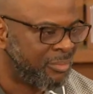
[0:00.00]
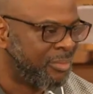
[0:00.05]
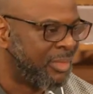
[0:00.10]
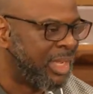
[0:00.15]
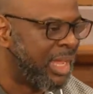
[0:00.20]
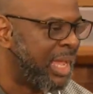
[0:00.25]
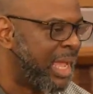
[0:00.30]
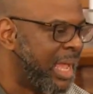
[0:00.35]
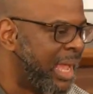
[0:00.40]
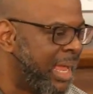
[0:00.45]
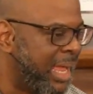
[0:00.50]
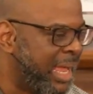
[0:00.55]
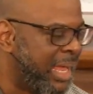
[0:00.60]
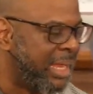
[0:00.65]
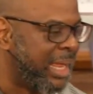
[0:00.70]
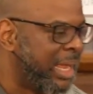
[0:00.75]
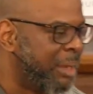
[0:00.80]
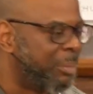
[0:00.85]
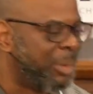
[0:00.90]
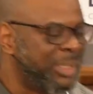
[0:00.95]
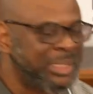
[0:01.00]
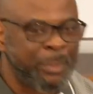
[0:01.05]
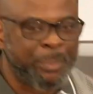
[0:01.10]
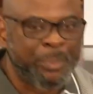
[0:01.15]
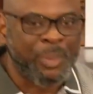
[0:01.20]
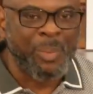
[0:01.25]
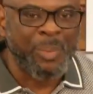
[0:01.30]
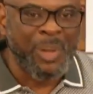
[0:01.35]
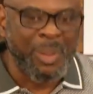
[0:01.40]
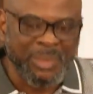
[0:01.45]
But the
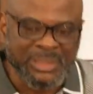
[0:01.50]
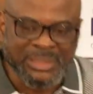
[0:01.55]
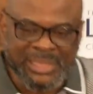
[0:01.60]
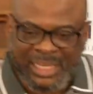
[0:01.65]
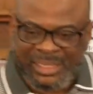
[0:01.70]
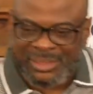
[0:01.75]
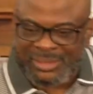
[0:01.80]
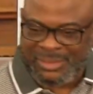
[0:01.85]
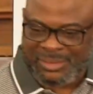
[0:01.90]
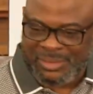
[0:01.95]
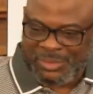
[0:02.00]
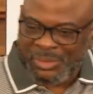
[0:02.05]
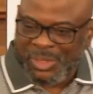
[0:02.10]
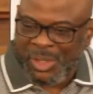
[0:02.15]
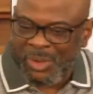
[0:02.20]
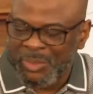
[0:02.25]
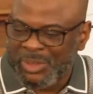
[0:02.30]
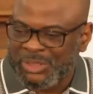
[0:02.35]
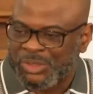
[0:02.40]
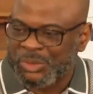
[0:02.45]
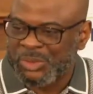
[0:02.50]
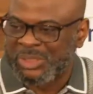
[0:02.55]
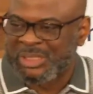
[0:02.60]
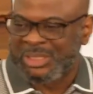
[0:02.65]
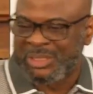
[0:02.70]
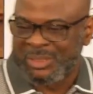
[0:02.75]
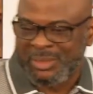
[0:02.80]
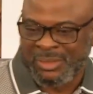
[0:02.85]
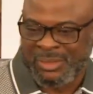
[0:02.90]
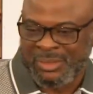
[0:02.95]
problem is that you're always switching.